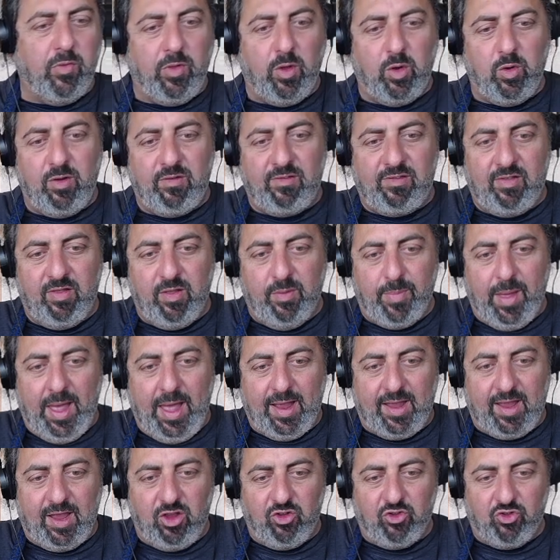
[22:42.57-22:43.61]
notice in the
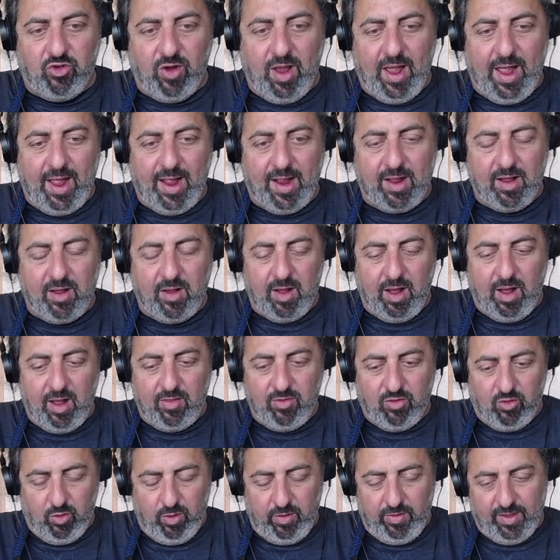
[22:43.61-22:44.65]
backing track
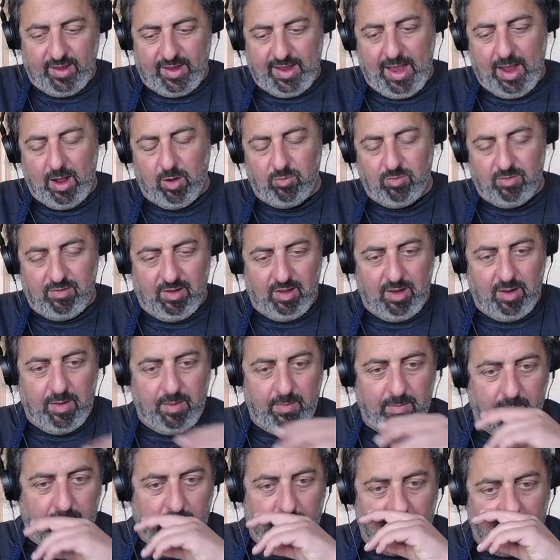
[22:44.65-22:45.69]
during the
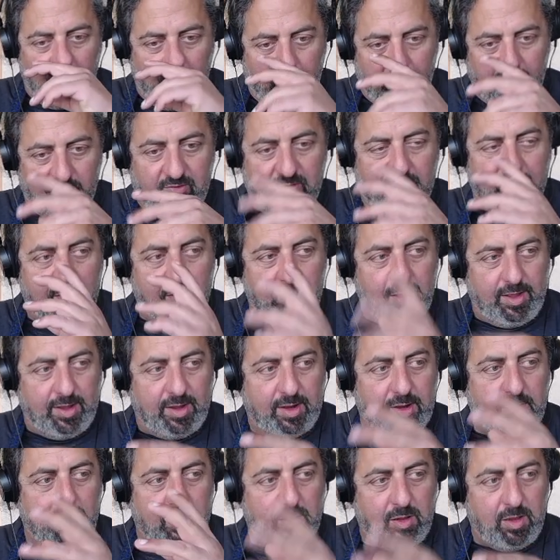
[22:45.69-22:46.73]
count-in, it goes click,
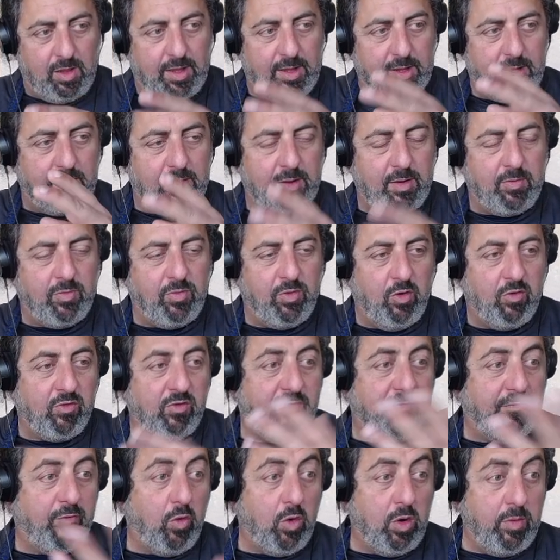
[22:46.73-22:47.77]
click. There's a
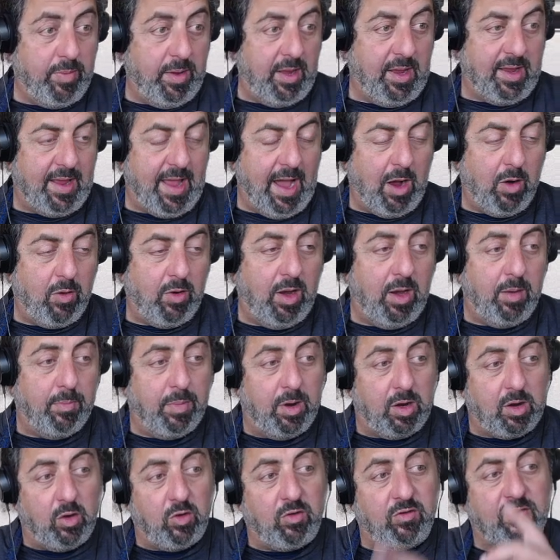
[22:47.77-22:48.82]
4-beat count-in, but
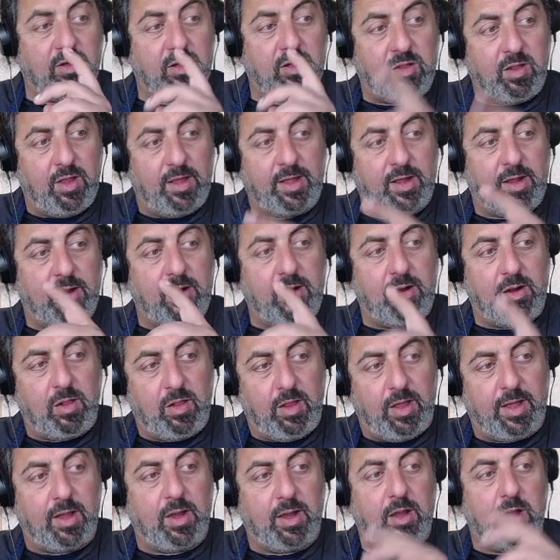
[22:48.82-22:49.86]
it goes click,
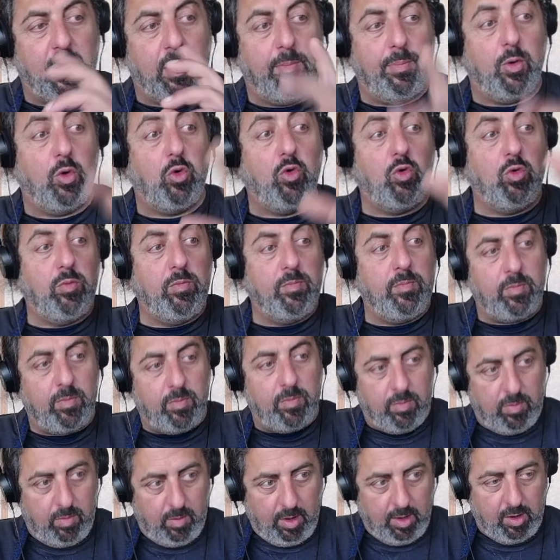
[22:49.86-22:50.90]
click, kaboom,
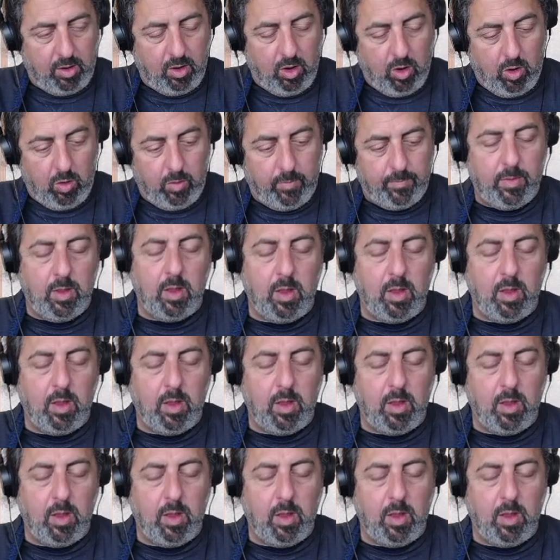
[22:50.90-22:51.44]
and go.